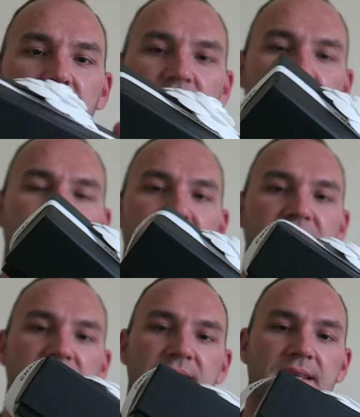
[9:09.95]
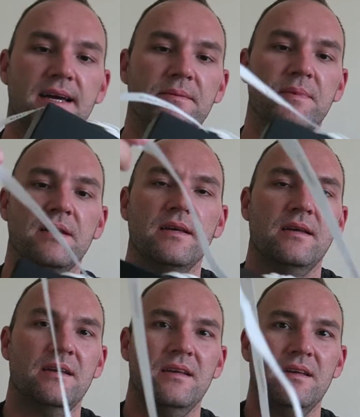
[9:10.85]
bit bigger this time.
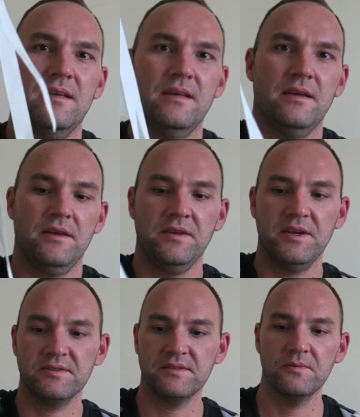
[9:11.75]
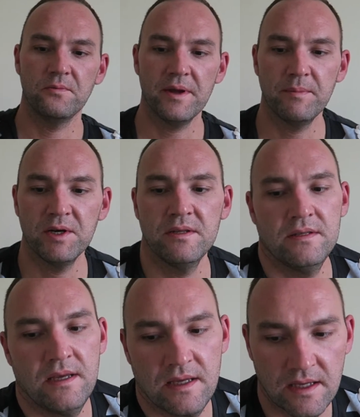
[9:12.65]
Here's the ribbon,